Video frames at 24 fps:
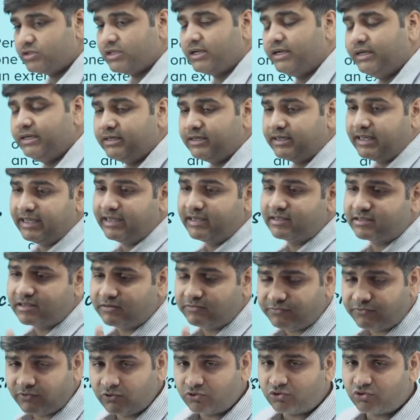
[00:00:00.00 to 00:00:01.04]
and takes a
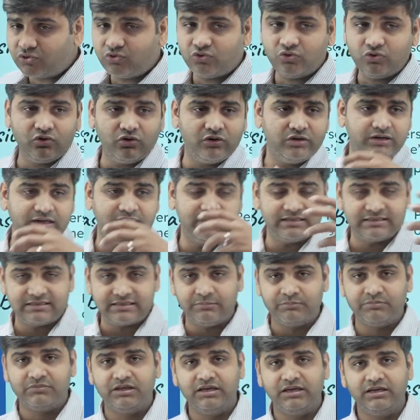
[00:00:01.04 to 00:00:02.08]
photo or does
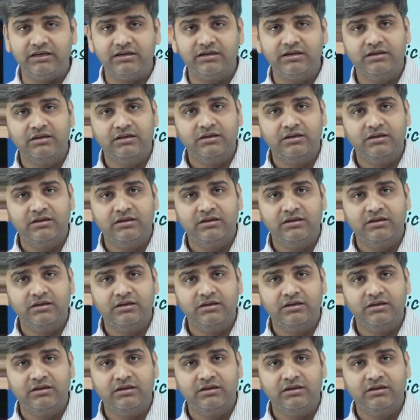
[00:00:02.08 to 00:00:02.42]
something